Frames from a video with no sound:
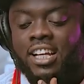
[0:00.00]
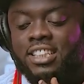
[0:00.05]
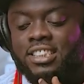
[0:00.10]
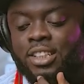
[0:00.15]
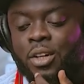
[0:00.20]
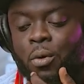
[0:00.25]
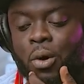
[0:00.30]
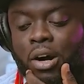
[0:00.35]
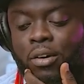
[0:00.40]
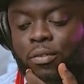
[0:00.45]
He
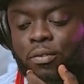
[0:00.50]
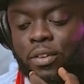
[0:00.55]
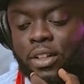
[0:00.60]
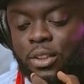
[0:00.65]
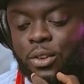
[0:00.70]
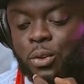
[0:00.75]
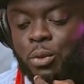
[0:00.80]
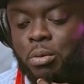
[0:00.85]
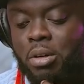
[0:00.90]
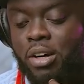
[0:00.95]
said, one
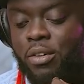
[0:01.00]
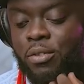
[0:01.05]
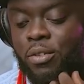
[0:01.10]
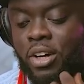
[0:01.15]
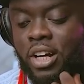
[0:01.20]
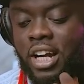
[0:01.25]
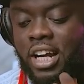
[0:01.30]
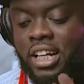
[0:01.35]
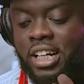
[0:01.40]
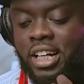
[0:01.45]
fat woman
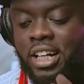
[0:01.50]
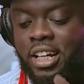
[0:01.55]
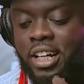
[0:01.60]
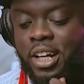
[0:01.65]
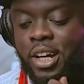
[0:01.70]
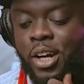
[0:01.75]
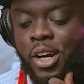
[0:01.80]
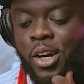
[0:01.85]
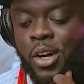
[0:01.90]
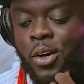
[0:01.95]
for Ghana.
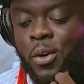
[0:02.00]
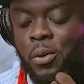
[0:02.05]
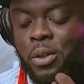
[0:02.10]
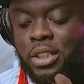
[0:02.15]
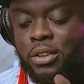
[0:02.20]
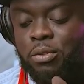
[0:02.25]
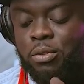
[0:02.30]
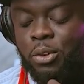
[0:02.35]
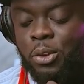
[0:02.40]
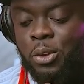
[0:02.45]

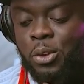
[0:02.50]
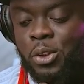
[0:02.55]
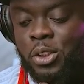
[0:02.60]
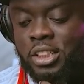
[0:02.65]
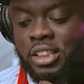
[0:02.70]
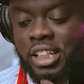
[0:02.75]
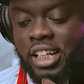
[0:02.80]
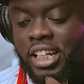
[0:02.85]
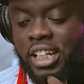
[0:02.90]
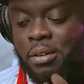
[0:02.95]
Which flow
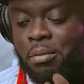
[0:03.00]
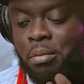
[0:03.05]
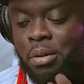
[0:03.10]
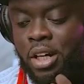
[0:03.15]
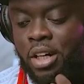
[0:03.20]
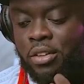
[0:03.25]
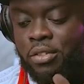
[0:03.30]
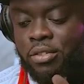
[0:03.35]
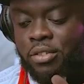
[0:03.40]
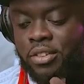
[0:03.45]
day your
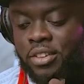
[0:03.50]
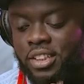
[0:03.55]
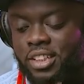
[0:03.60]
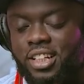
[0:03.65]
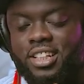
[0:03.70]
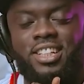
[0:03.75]
mouth?